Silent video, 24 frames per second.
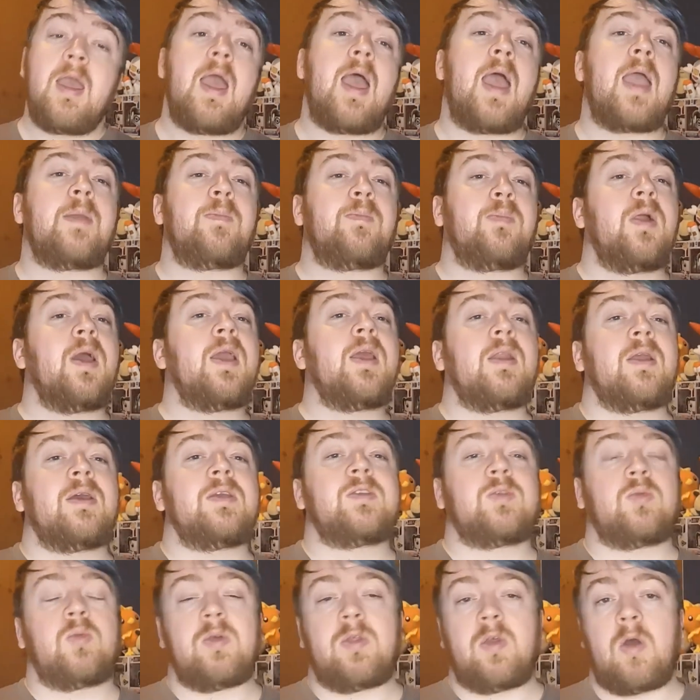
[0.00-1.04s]
a
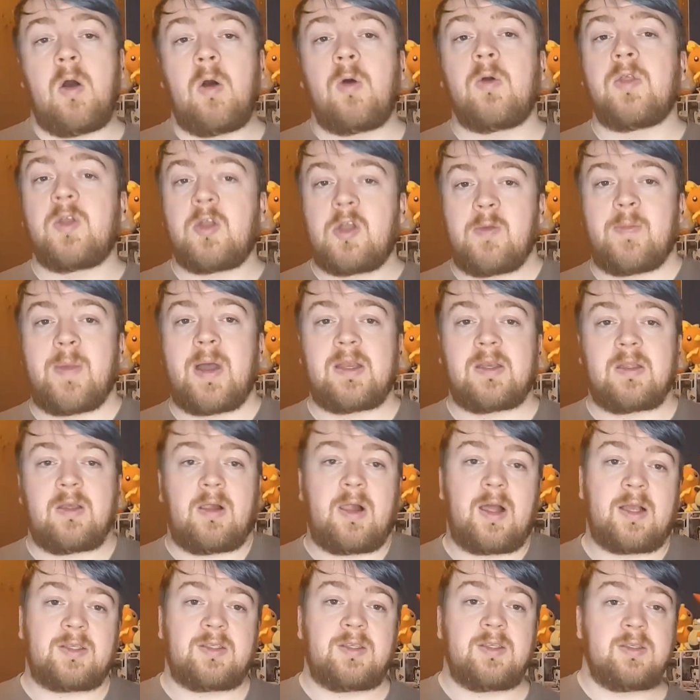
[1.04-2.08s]
playlist with all the Commander
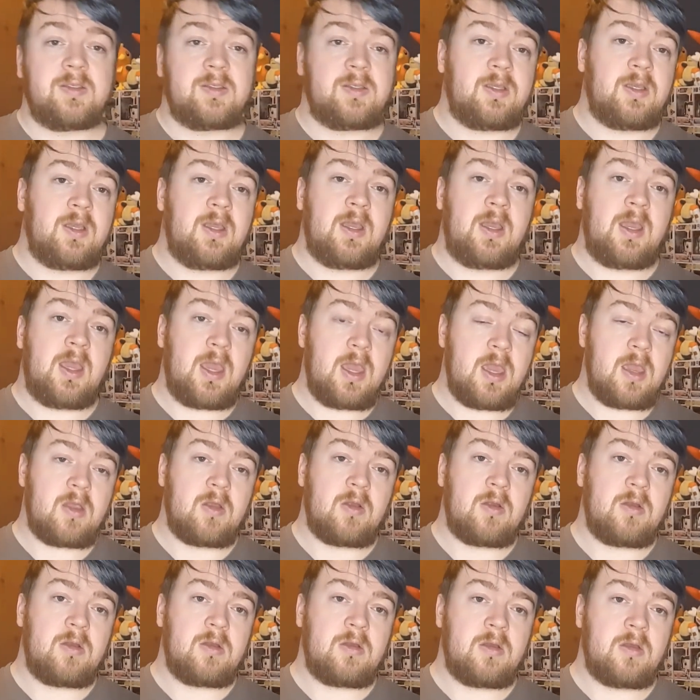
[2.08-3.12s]
classes
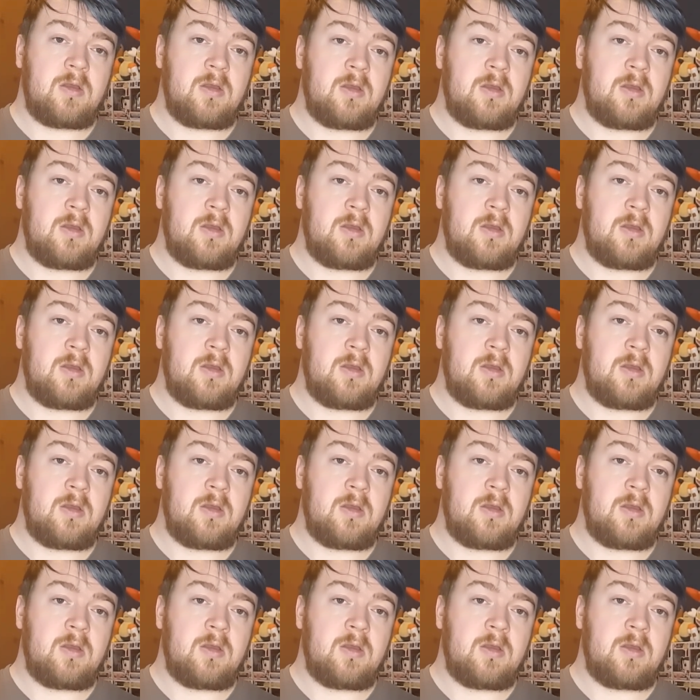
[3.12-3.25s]
here,